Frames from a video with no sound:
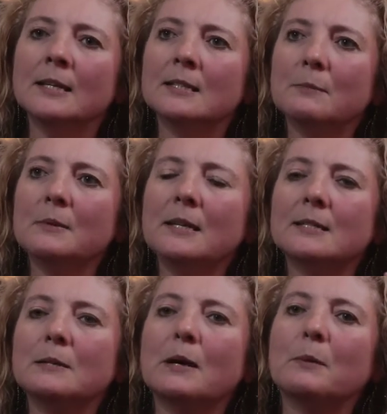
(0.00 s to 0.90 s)
to me
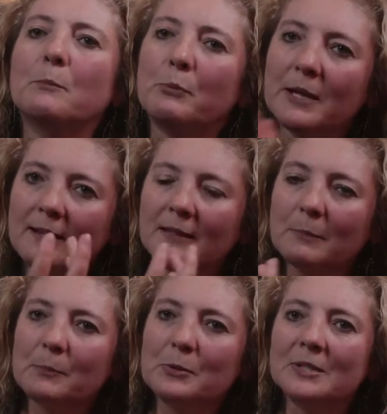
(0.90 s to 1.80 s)
it's about bringing
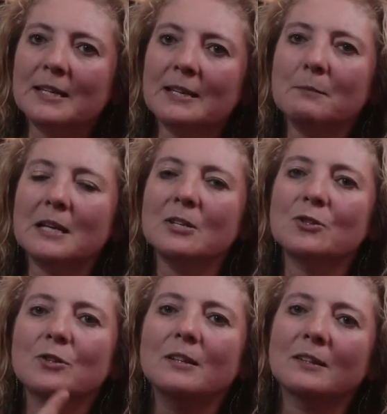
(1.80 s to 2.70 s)
that person in and making
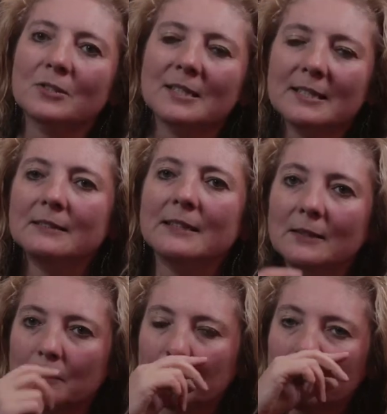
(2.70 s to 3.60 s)
sure that they're still in
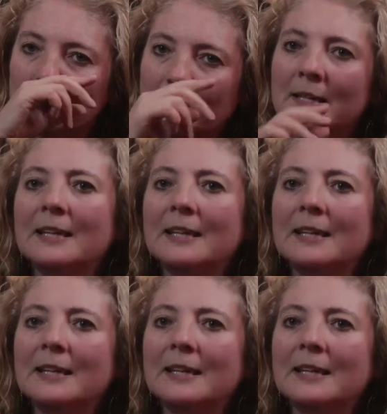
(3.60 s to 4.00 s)
the room,